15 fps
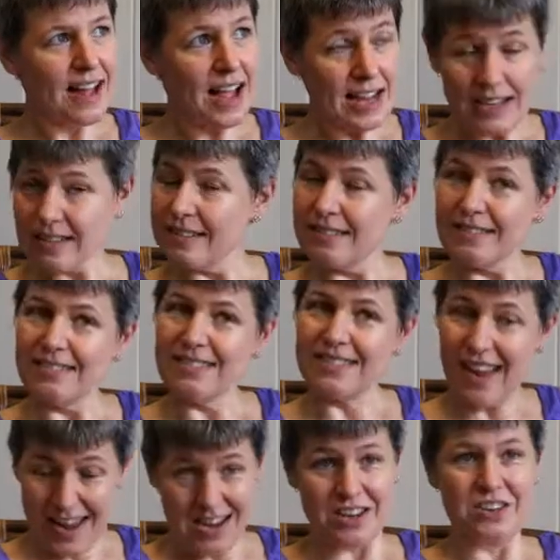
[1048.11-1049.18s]
I
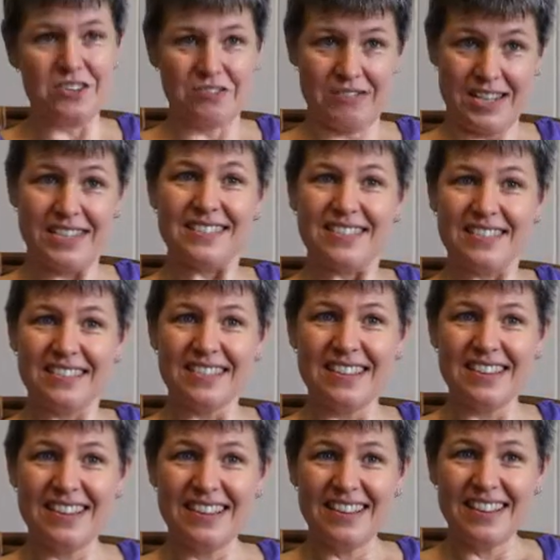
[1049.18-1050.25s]
can do this,
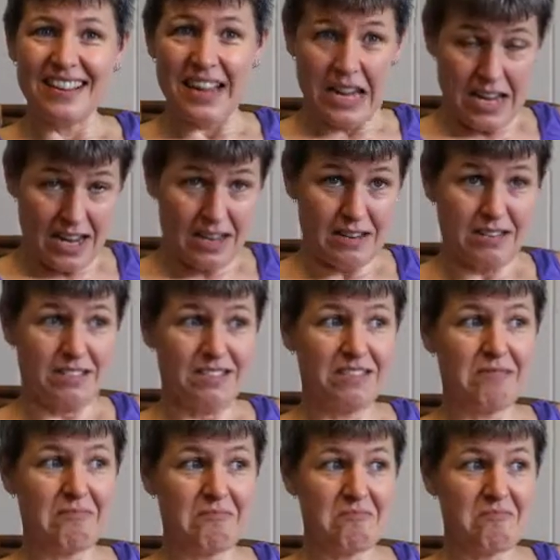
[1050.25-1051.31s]
and
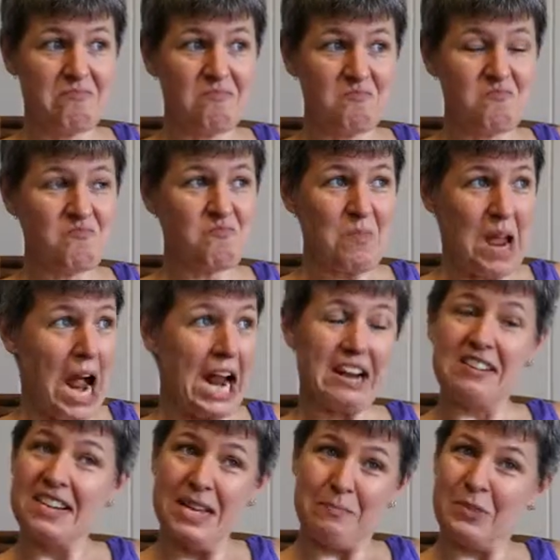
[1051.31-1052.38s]
I
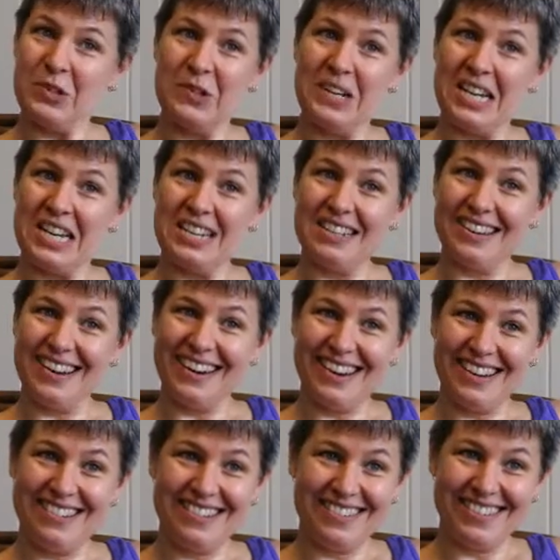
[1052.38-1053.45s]
could keep doing it, and
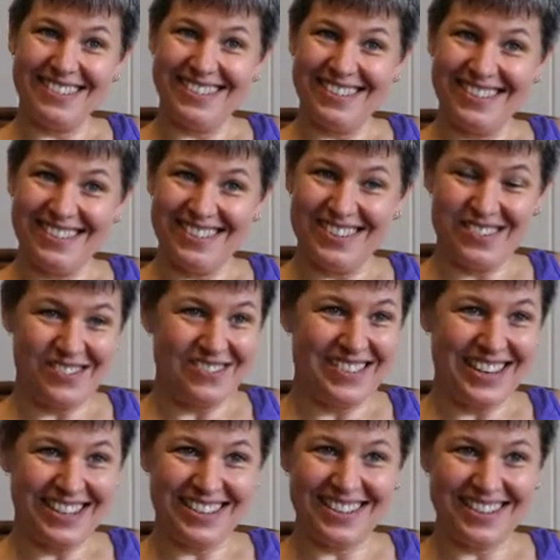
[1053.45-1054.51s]
I could
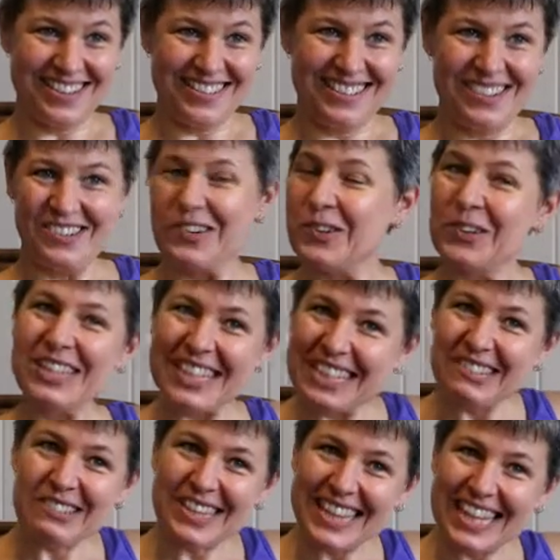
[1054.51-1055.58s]
get to do cool
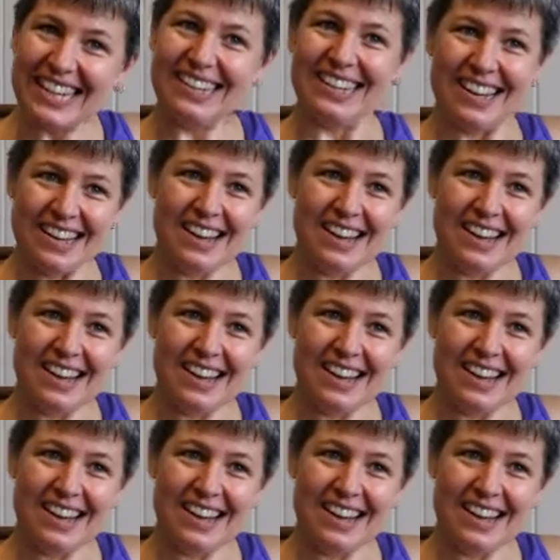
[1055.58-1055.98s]
things with it.